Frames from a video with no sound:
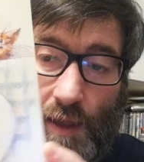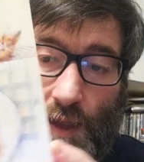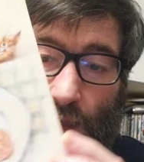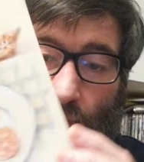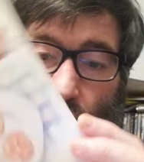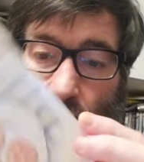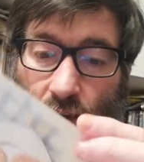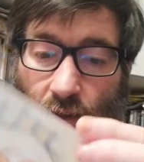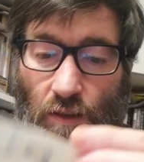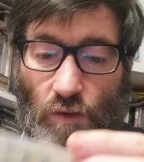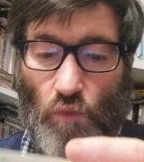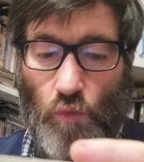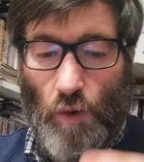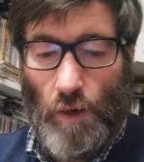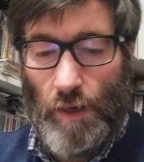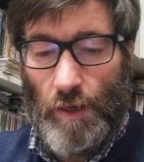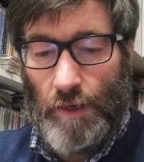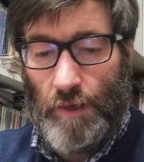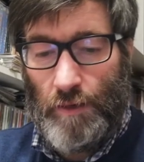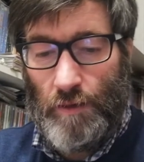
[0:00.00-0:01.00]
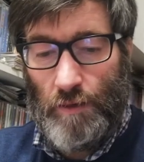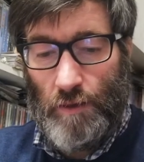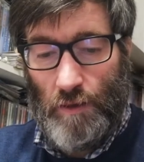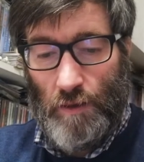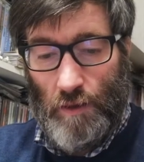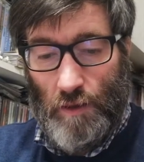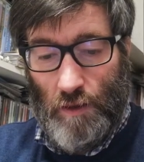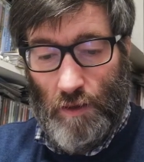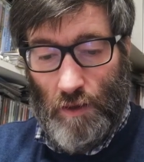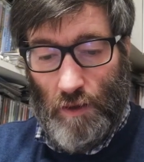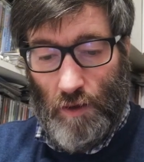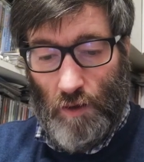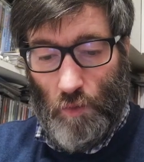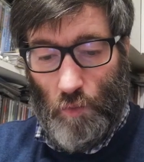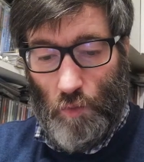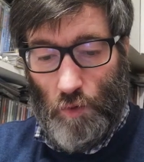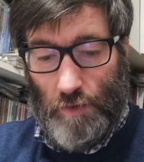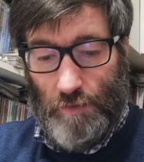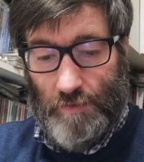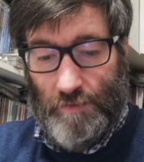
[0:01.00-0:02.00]
and this one
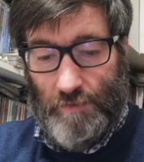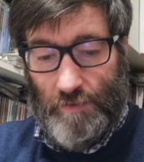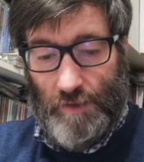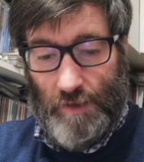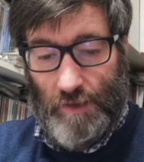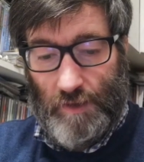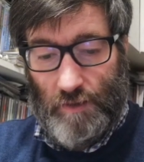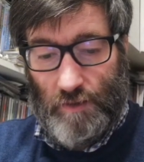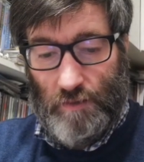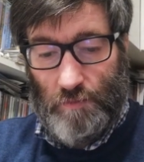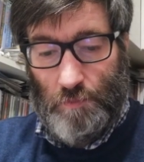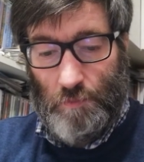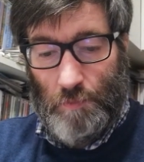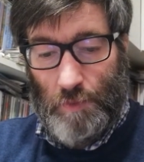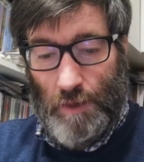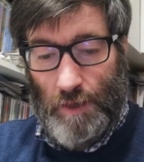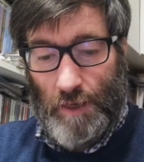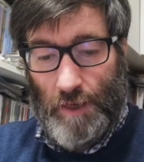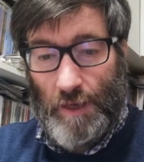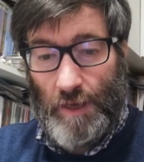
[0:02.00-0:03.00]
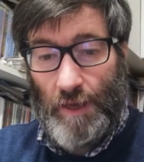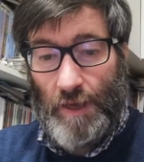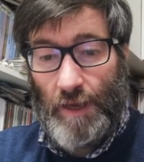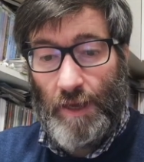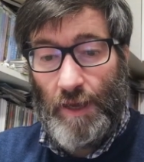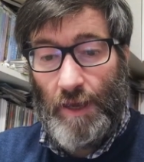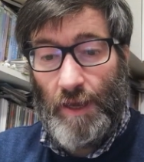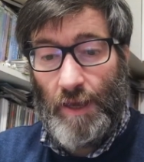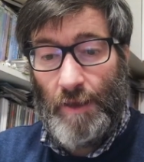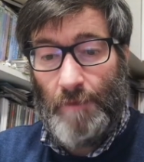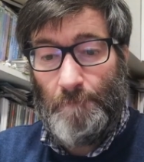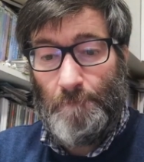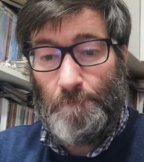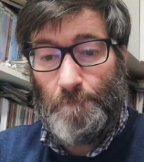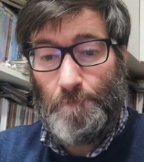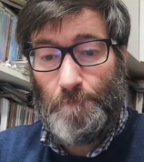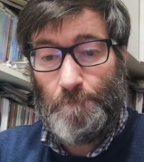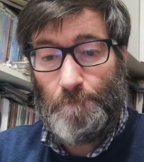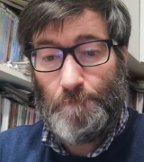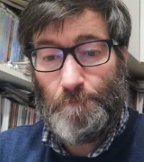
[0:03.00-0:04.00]
was sent by
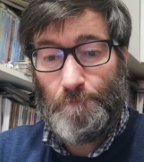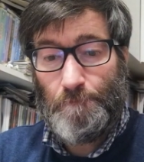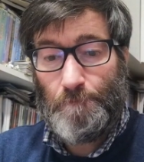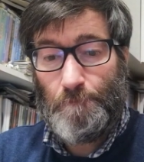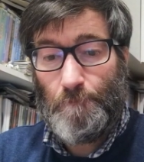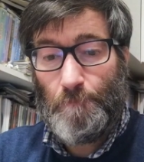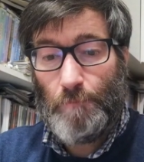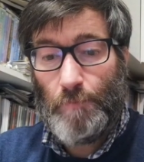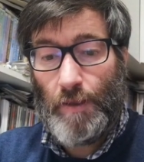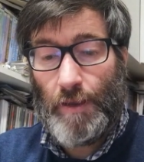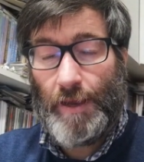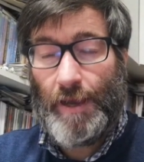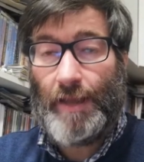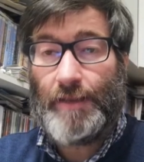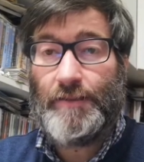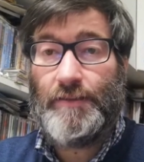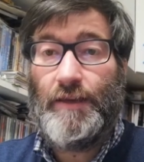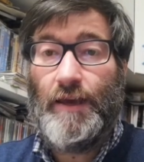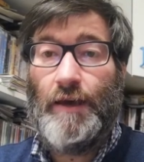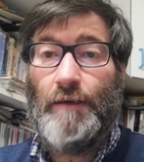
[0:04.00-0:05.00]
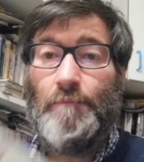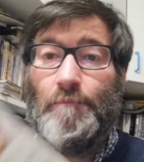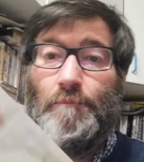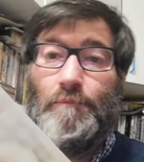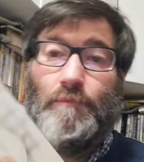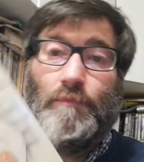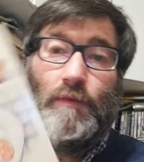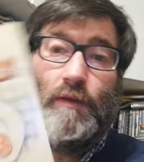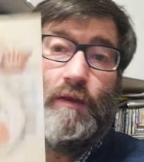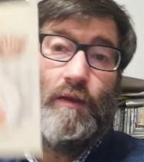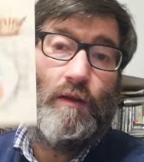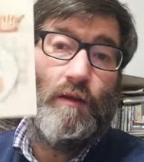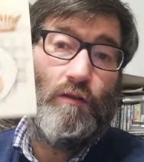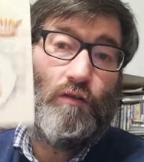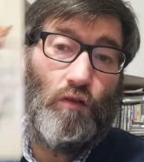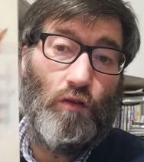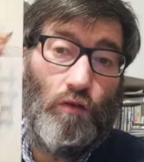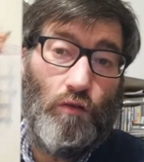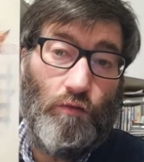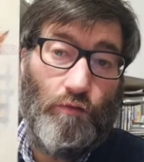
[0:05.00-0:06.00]
Katya
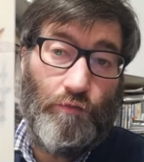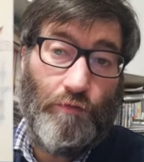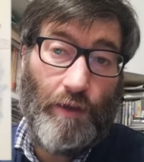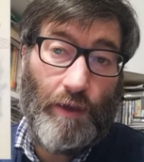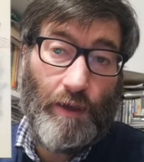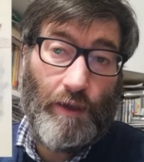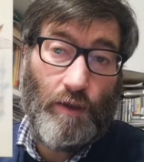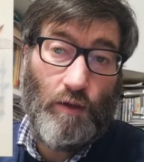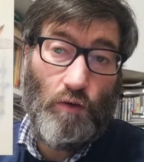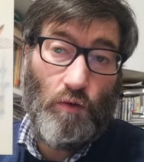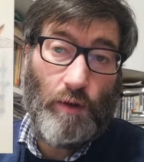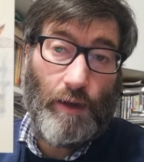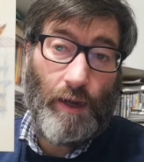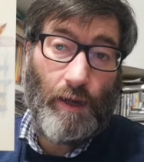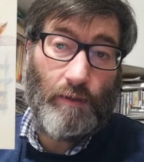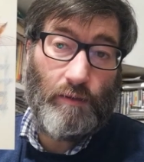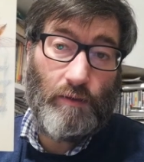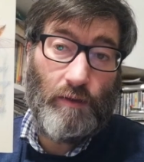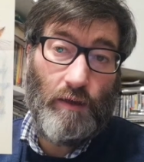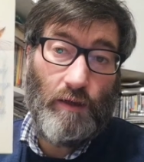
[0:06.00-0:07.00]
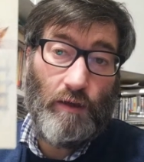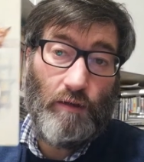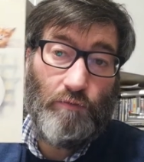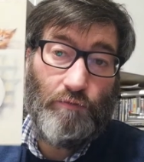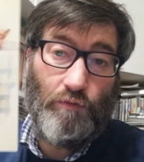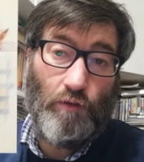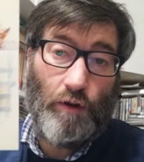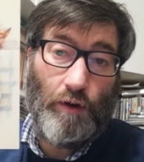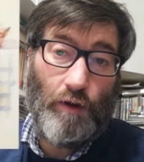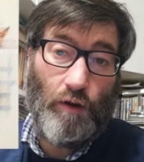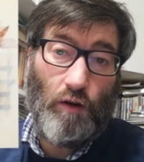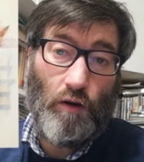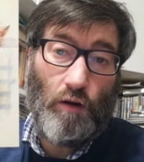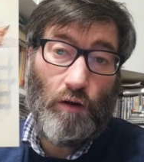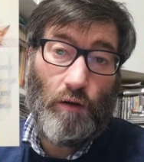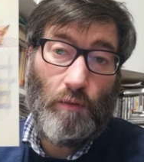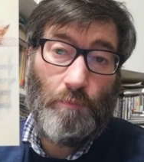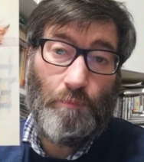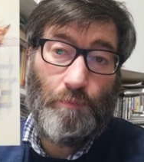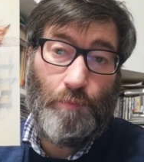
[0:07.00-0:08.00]
so thank you Katya for
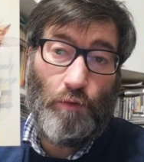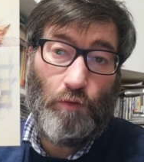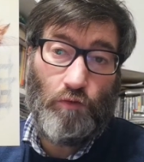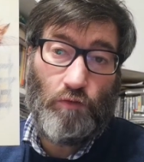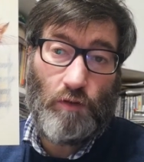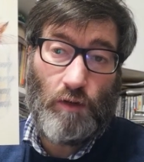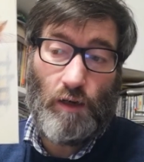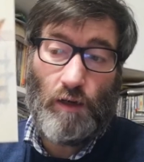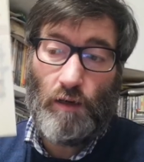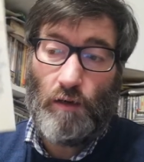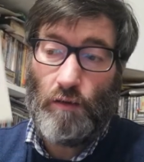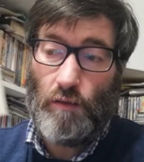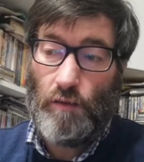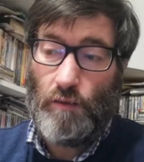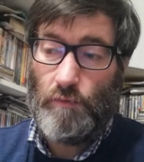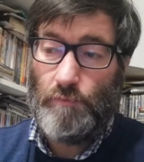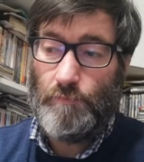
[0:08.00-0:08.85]
your postcard